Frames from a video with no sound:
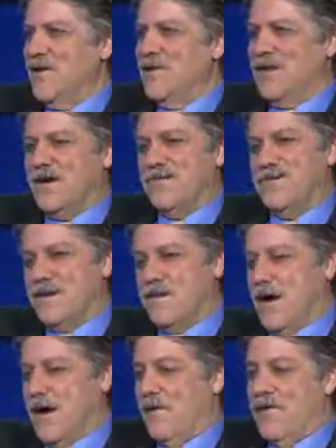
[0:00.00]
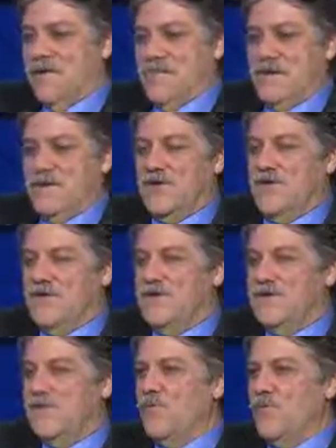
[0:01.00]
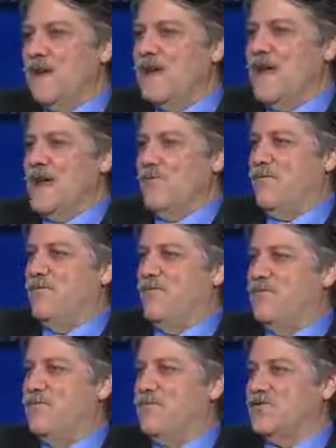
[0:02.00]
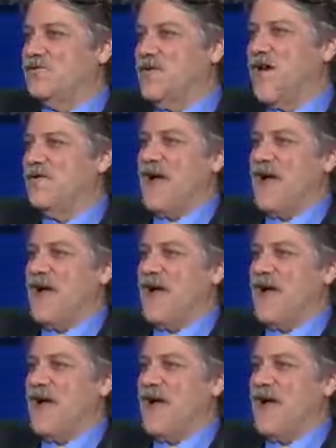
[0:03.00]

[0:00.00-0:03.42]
because I would be in agreement that we can't prove the shroud